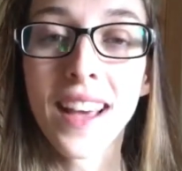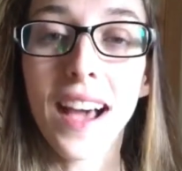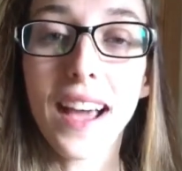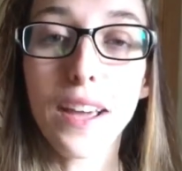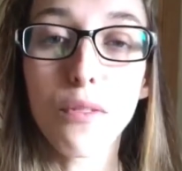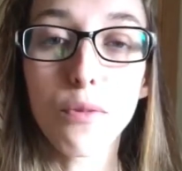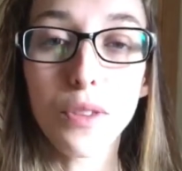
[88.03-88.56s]

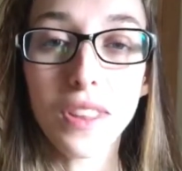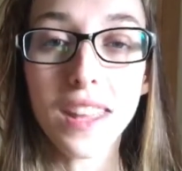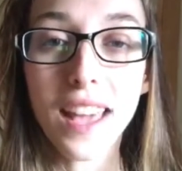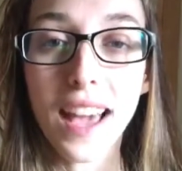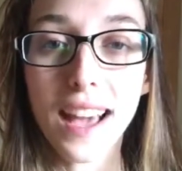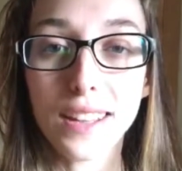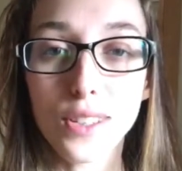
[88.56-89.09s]
I really
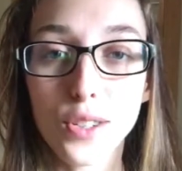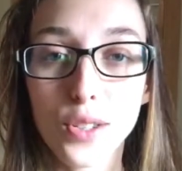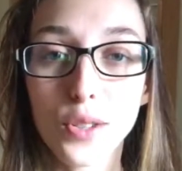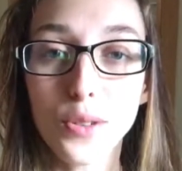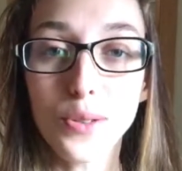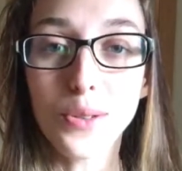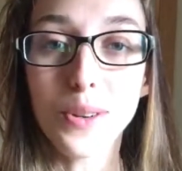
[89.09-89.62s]
had
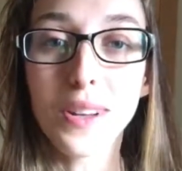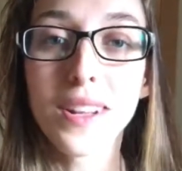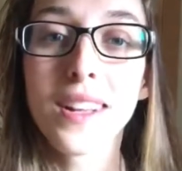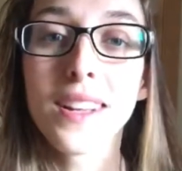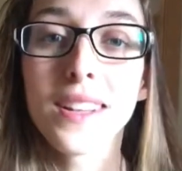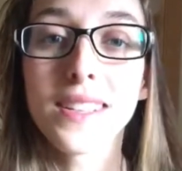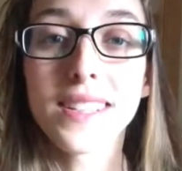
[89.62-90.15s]
to
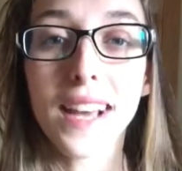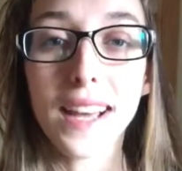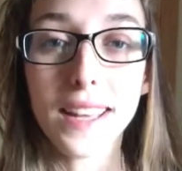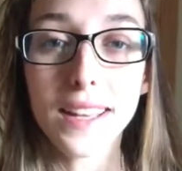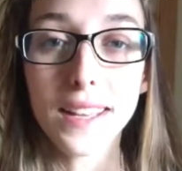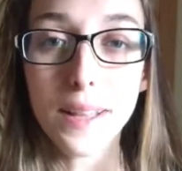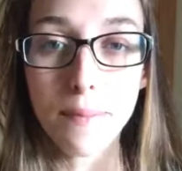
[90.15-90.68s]

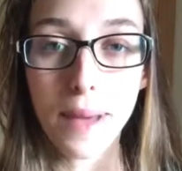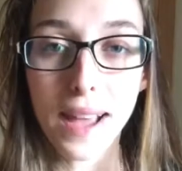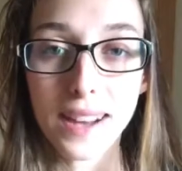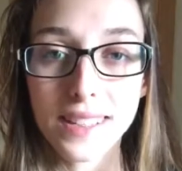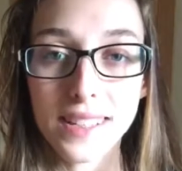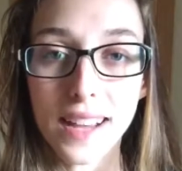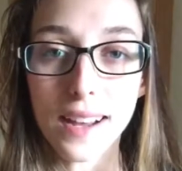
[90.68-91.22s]
dial it
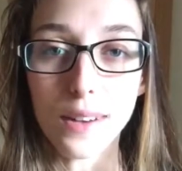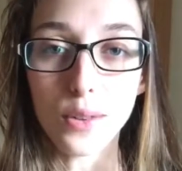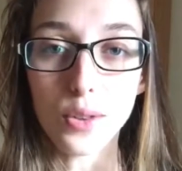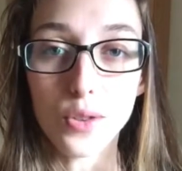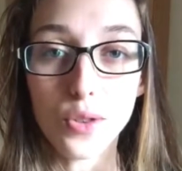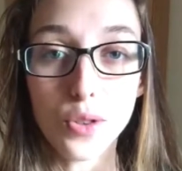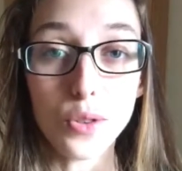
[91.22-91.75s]
back
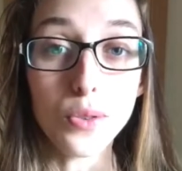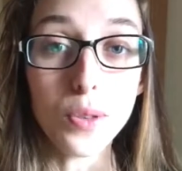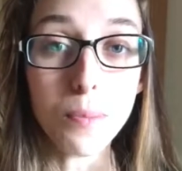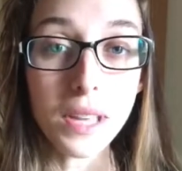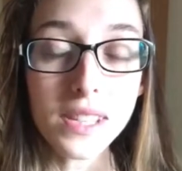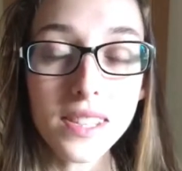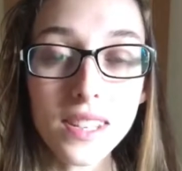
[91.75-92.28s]
down to the
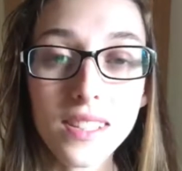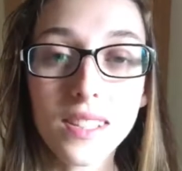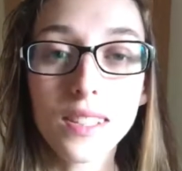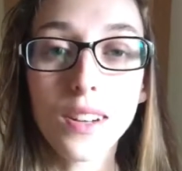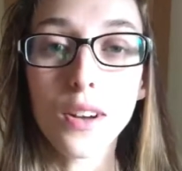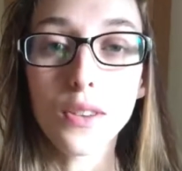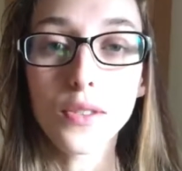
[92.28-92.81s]
basics
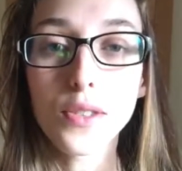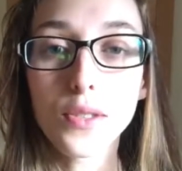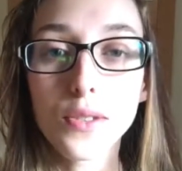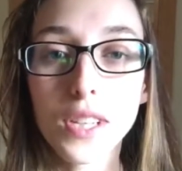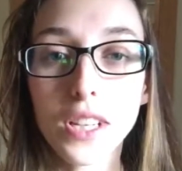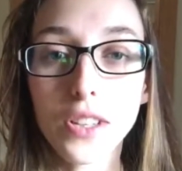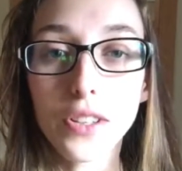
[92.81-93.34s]
and also
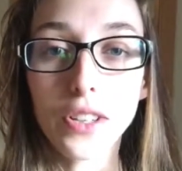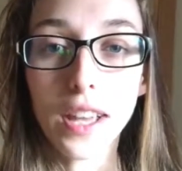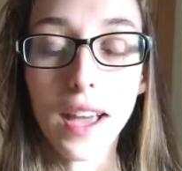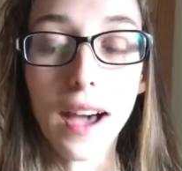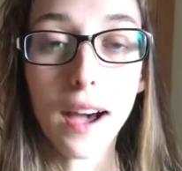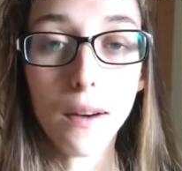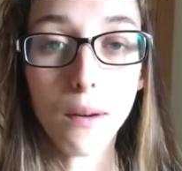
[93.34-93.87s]
take a look at
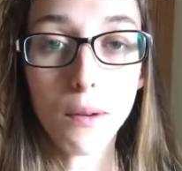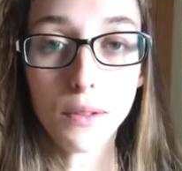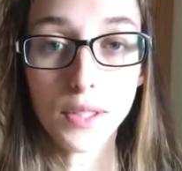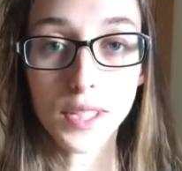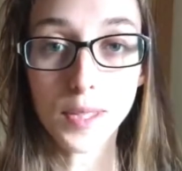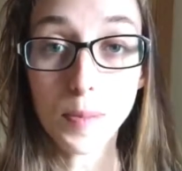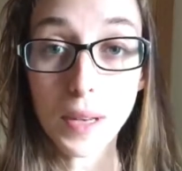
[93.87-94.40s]
how I was
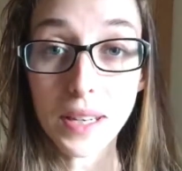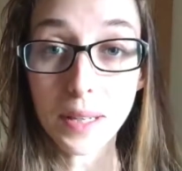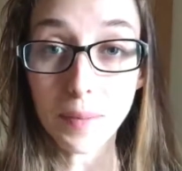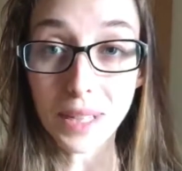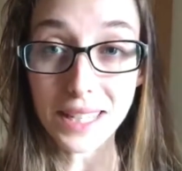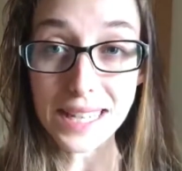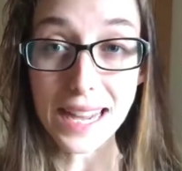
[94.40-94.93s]
spending
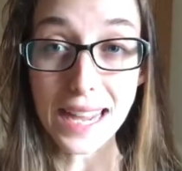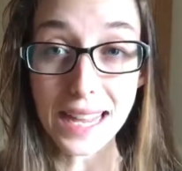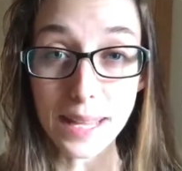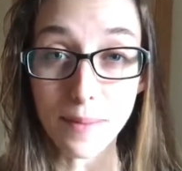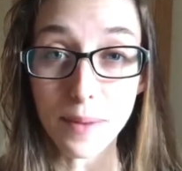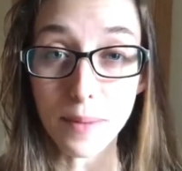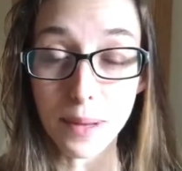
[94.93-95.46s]
my
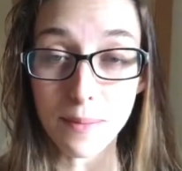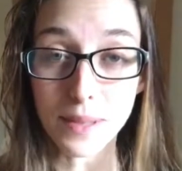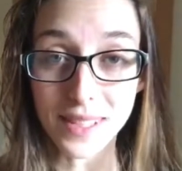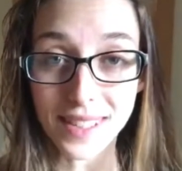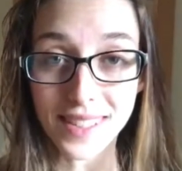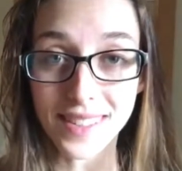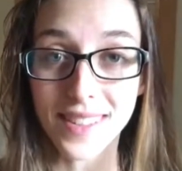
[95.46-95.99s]
time in my
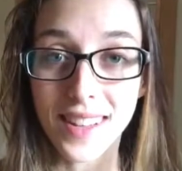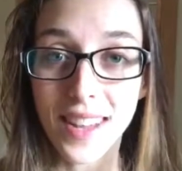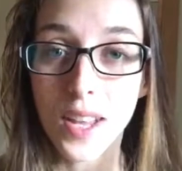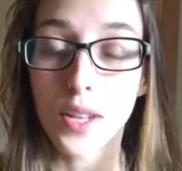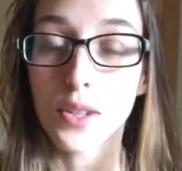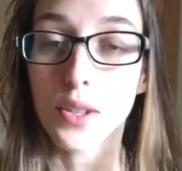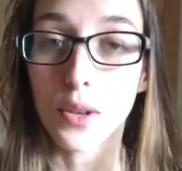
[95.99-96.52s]
business.
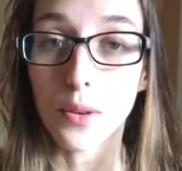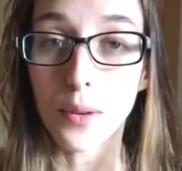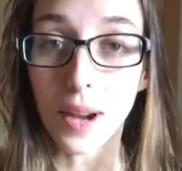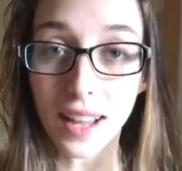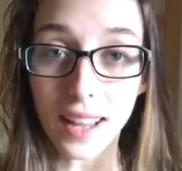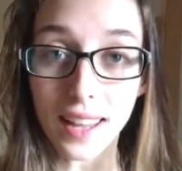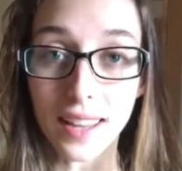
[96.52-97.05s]
So
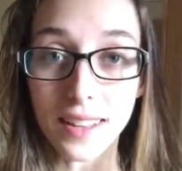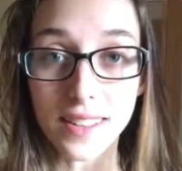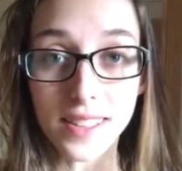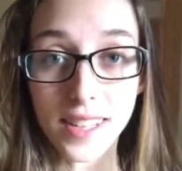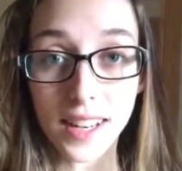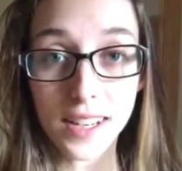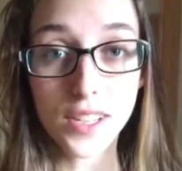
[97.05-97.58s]
I
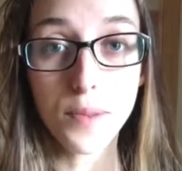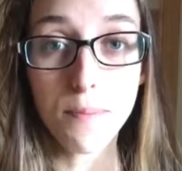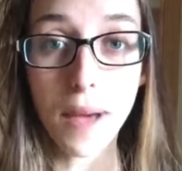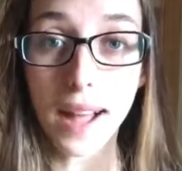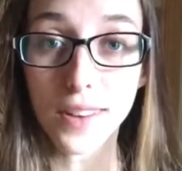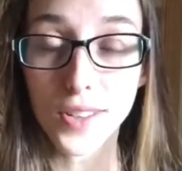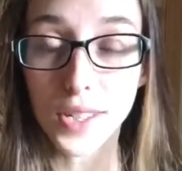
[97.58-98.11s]
decided to
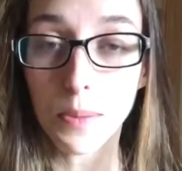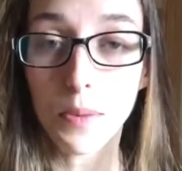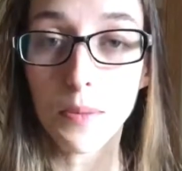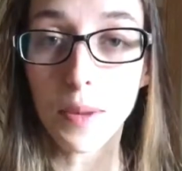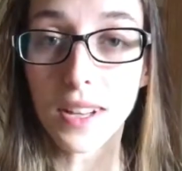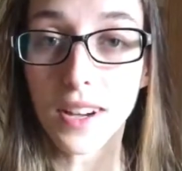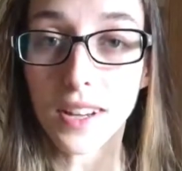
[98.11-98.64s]
batch some of
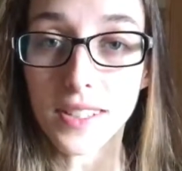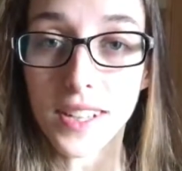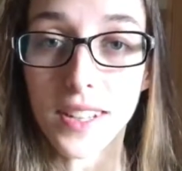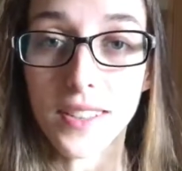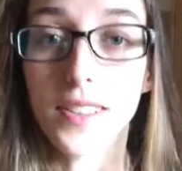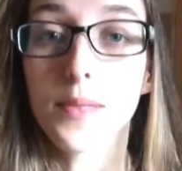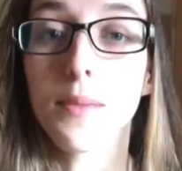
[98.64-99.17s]
my
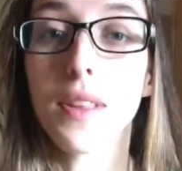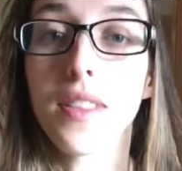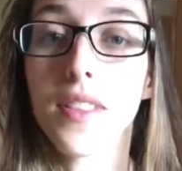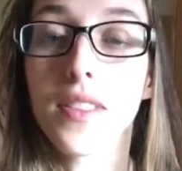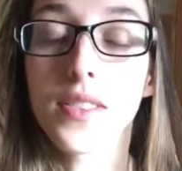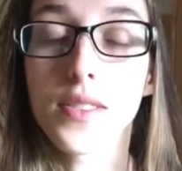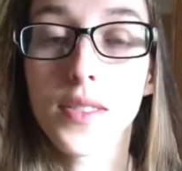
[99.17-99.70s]
content this month,
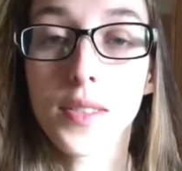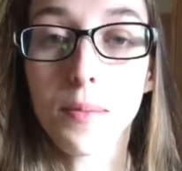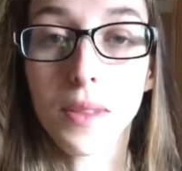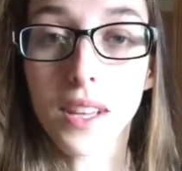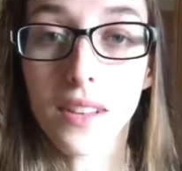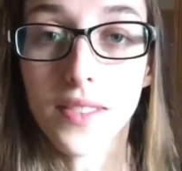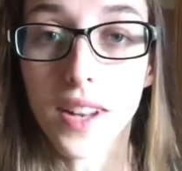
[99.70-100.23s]
and this is
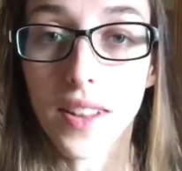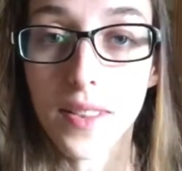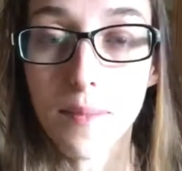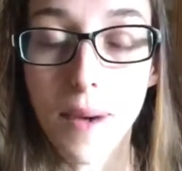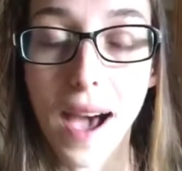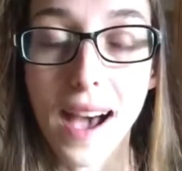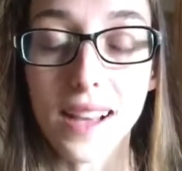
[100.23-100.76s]
something I've done in the
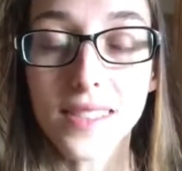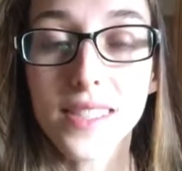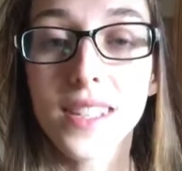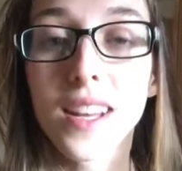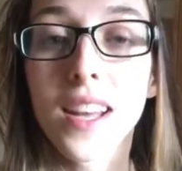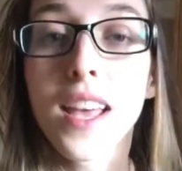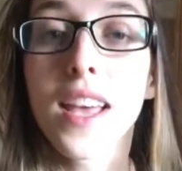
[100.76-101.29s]

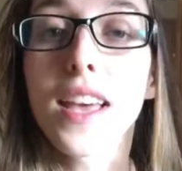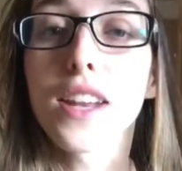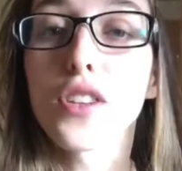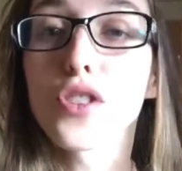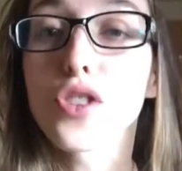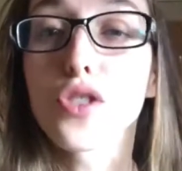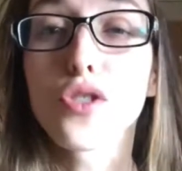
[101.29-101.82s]
past. It
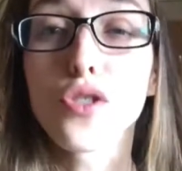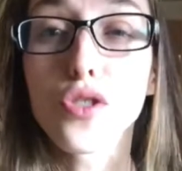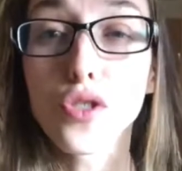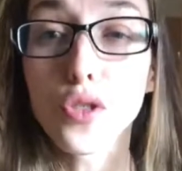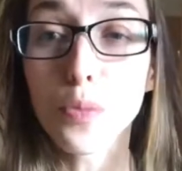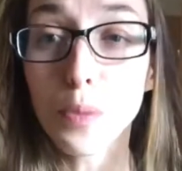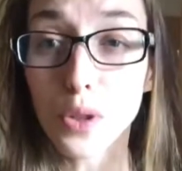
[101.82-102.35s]
is
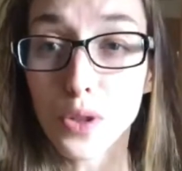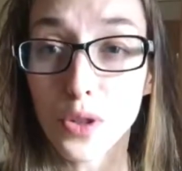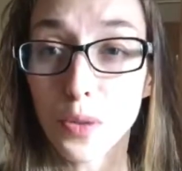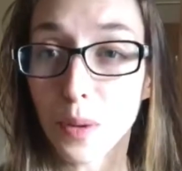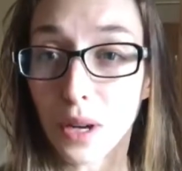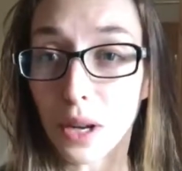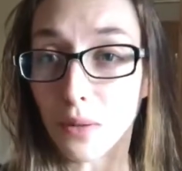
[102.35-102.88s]
super,
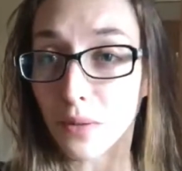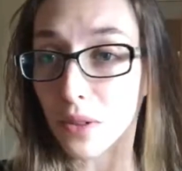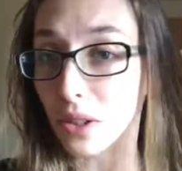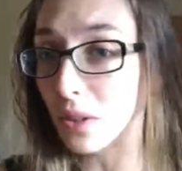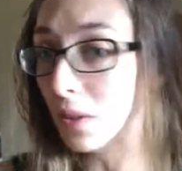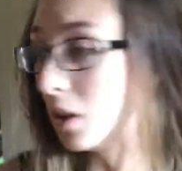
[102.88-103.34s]
super helpful.